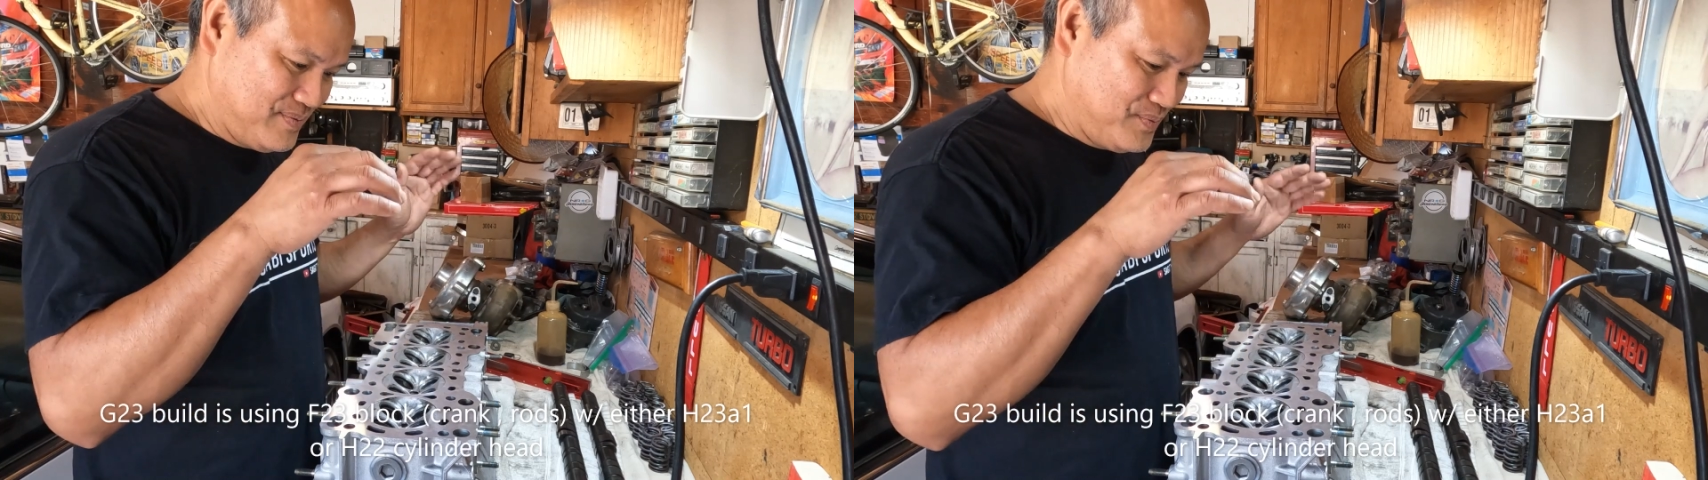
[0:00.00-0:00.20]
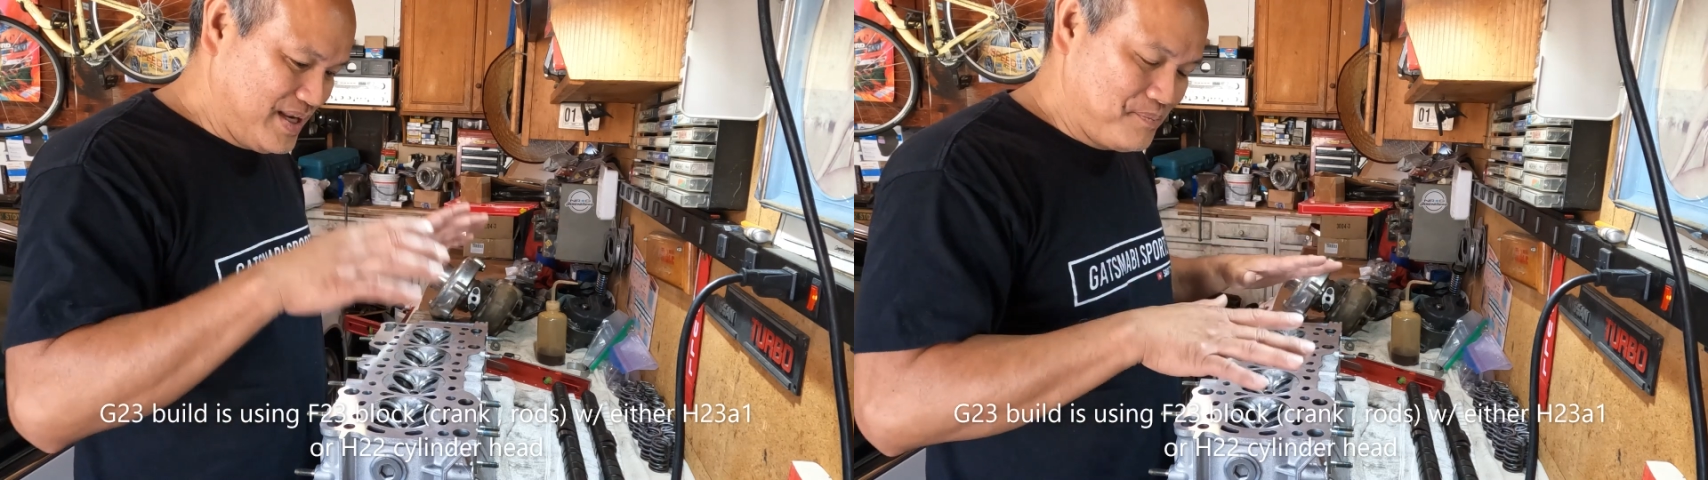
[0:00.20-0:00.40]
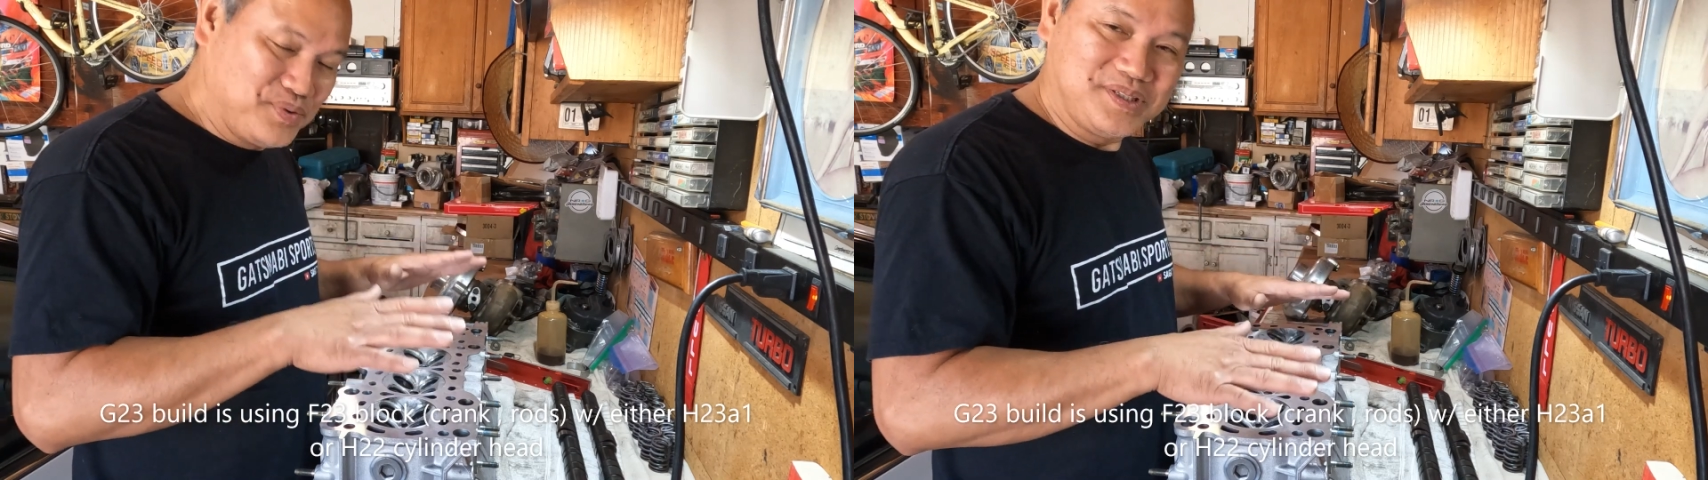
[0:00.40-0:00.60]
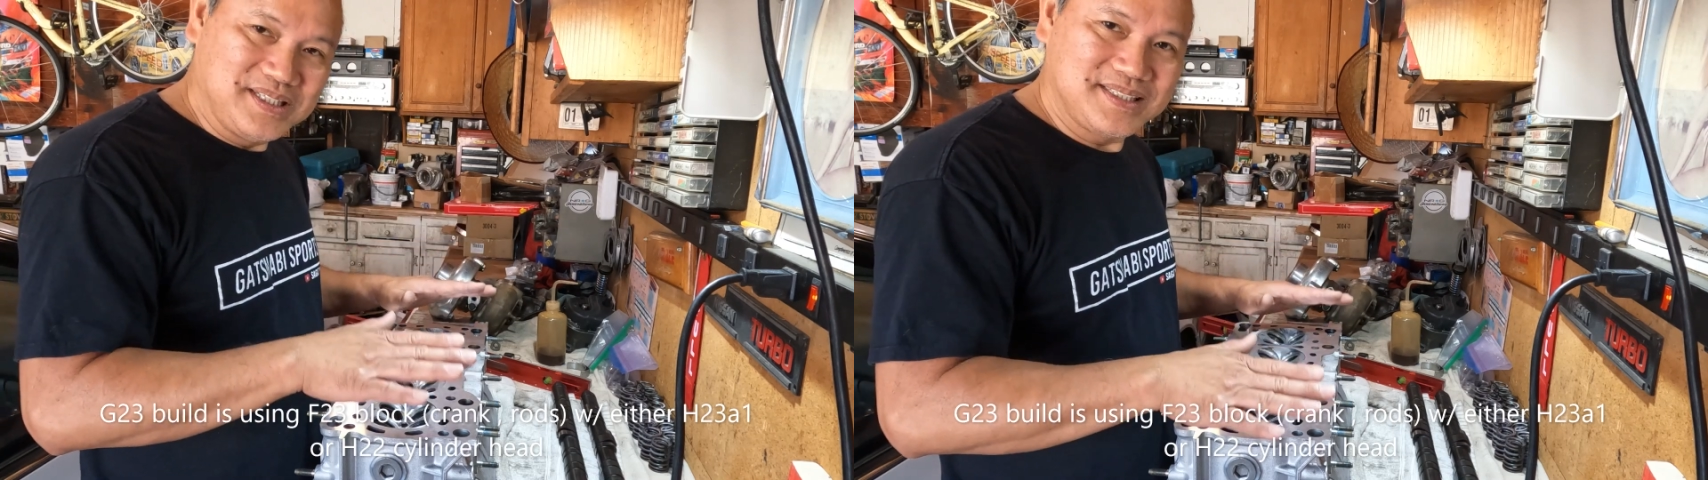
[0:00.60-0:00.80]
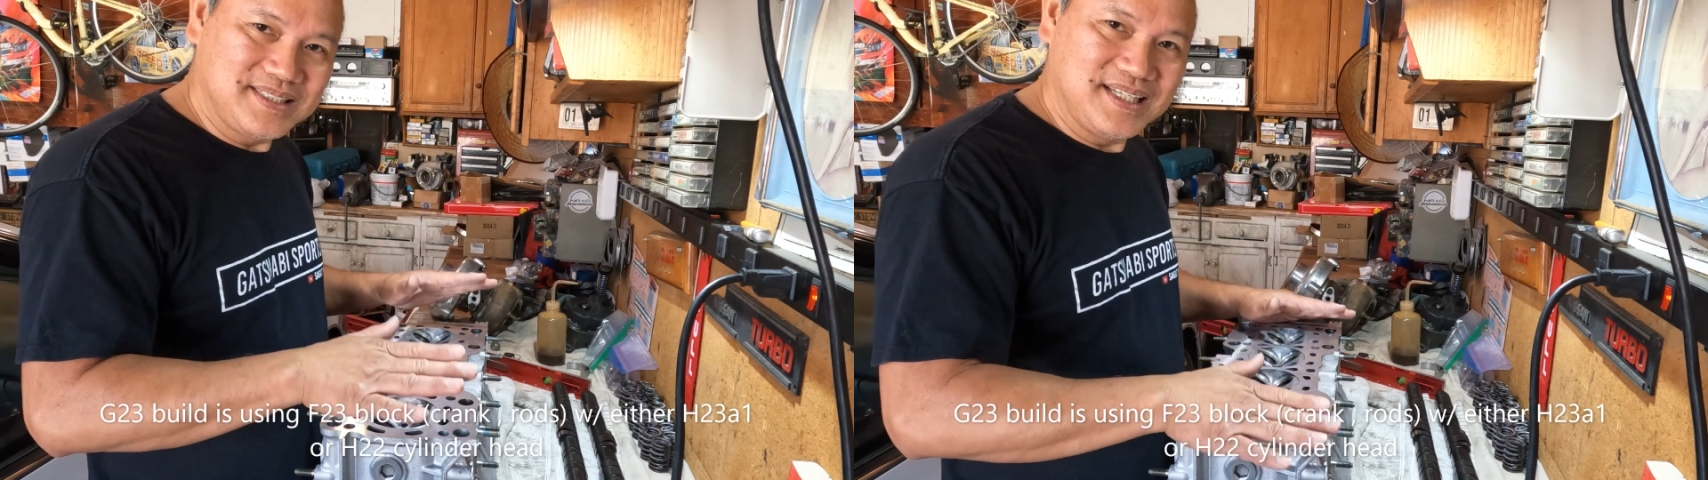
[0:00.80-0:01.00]
when I put
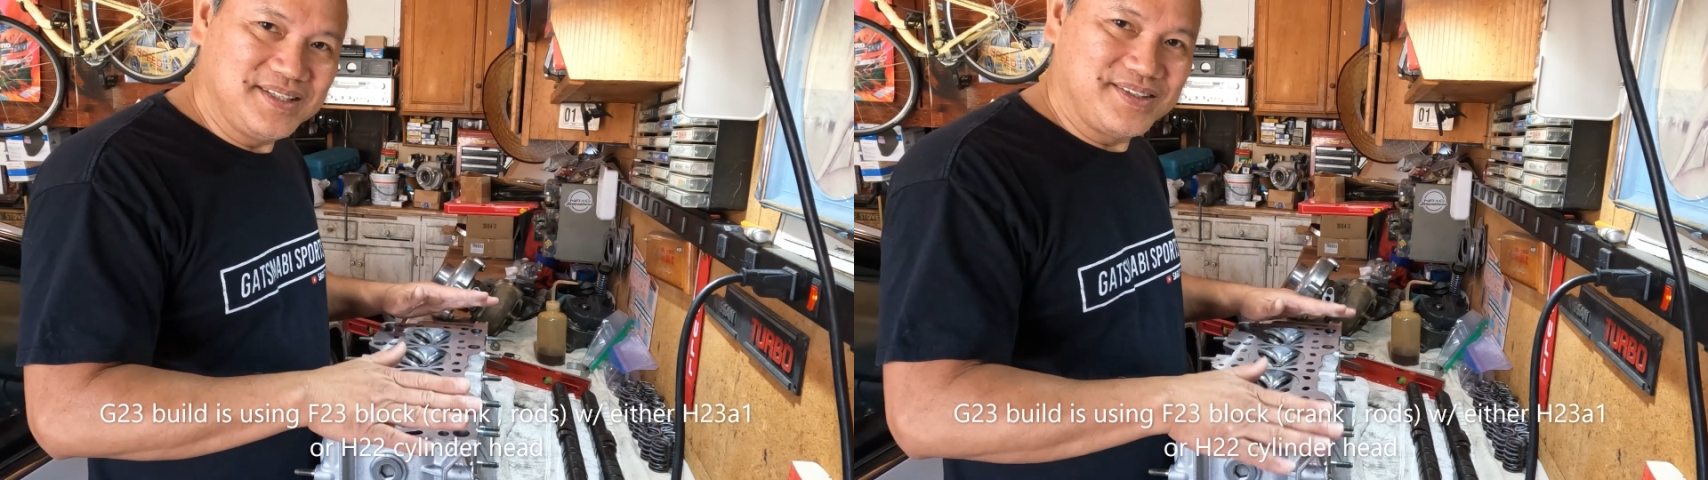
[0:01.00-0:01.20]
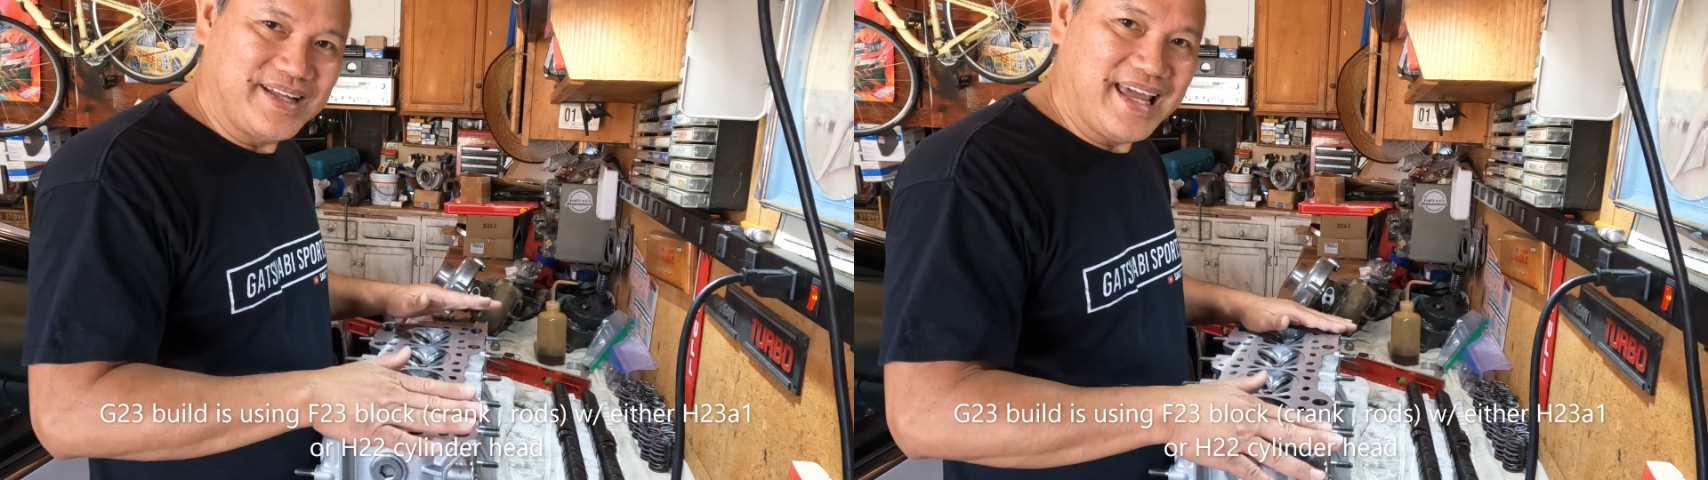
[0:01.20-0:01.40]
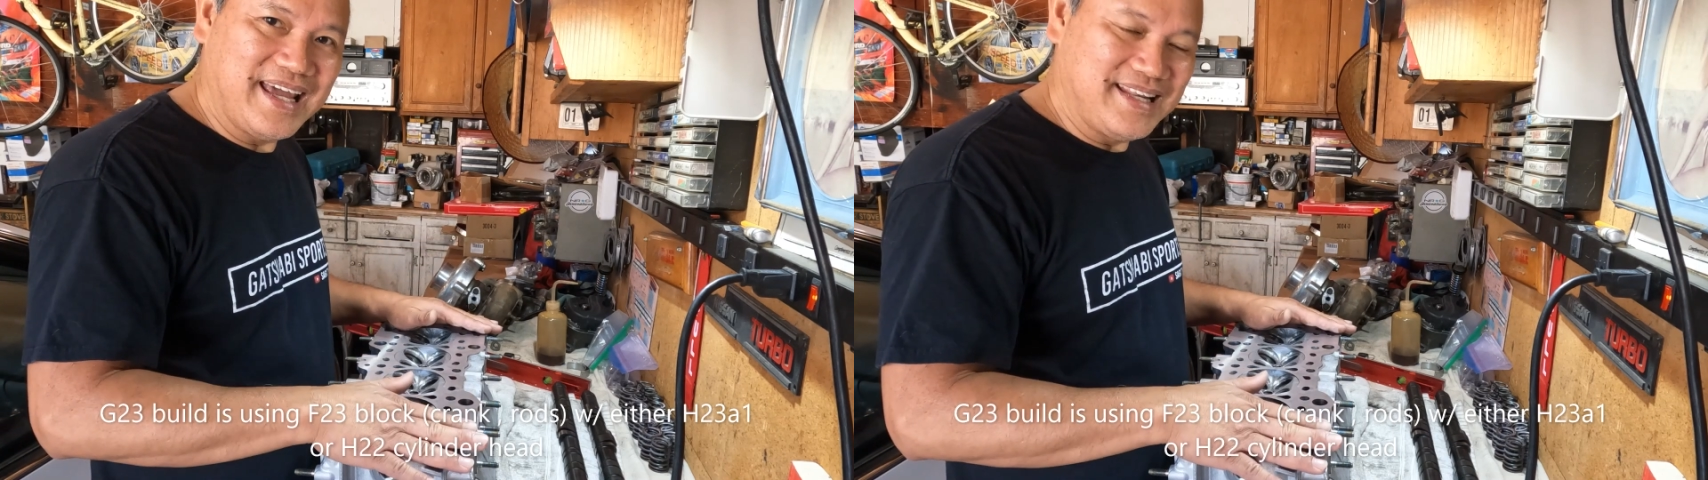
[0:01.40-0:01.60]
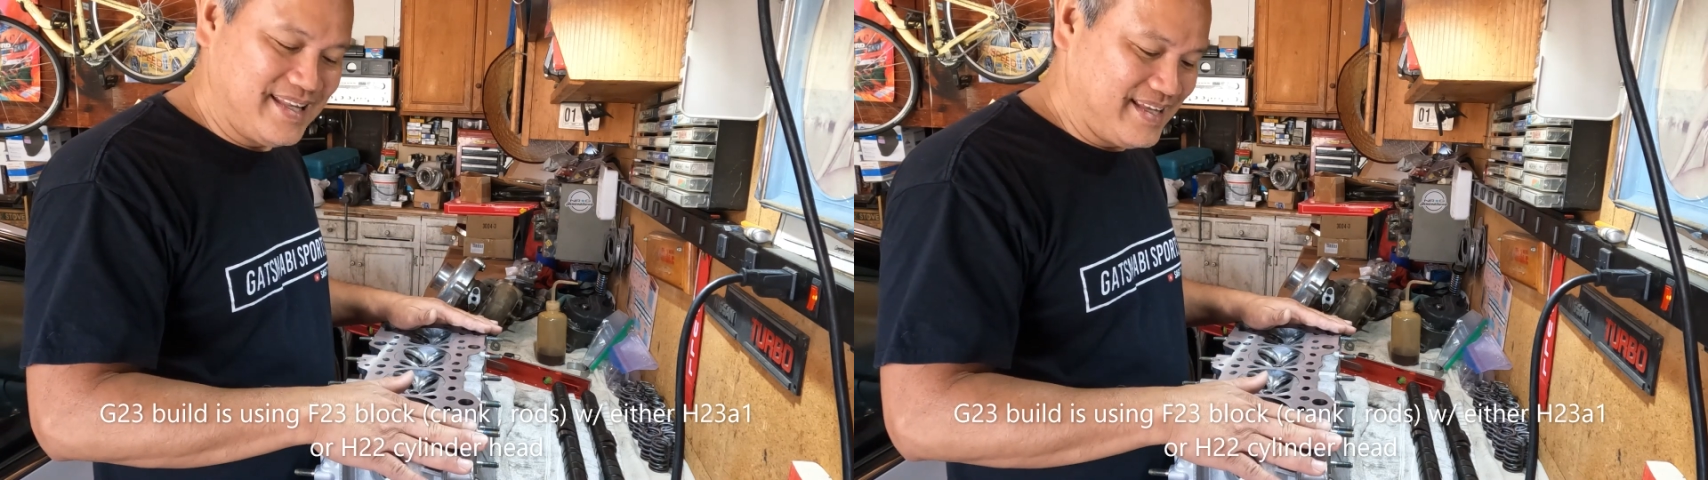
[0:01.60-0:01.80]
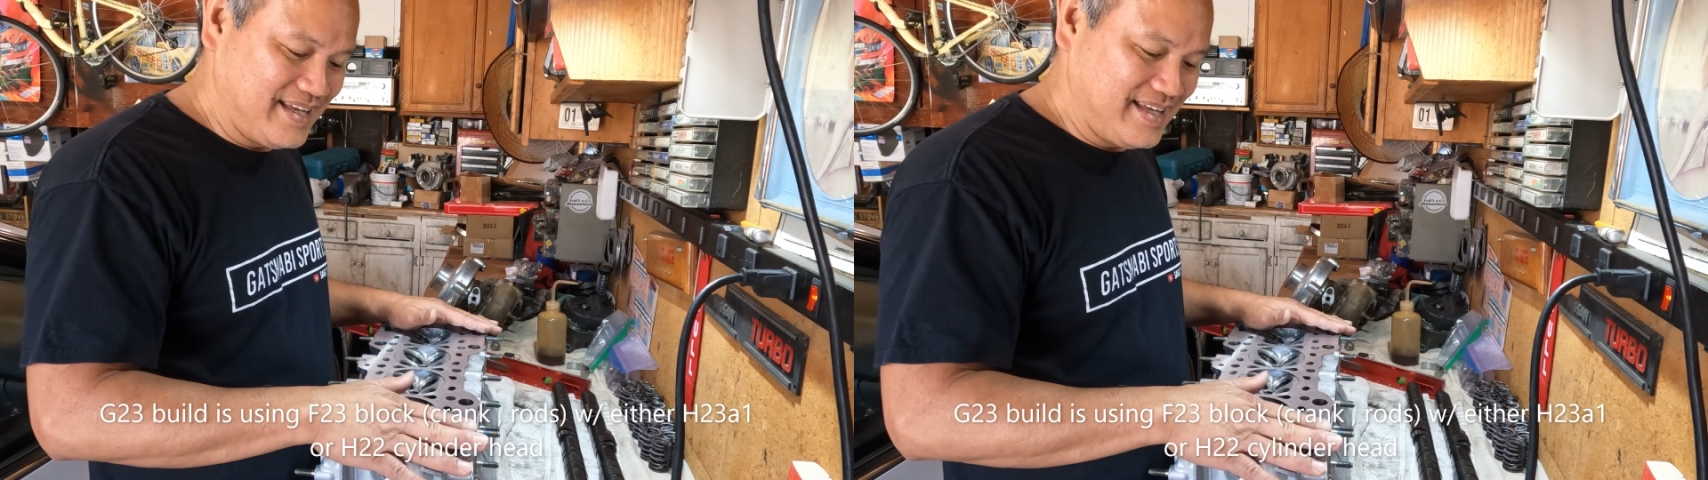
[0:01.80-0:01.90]
this cylinder head,